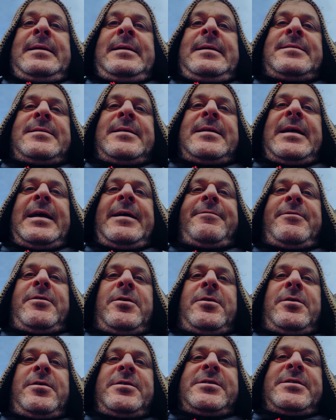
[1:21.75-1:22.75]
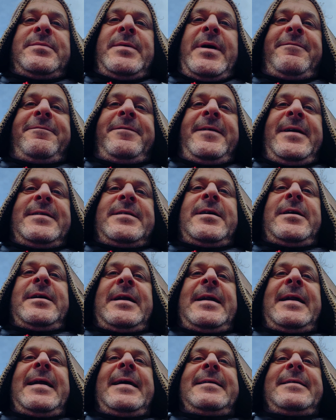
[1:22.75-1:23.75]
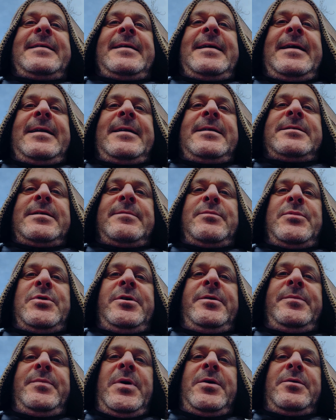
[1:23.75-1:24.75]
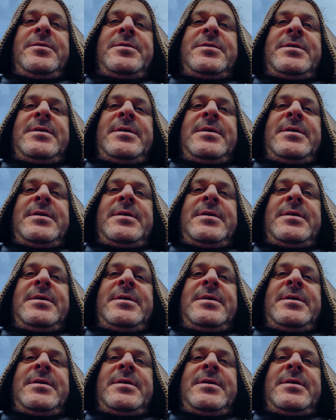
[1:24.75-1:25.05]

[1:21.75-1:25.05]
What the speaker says: Today, of course, my feet are clad in some new boots.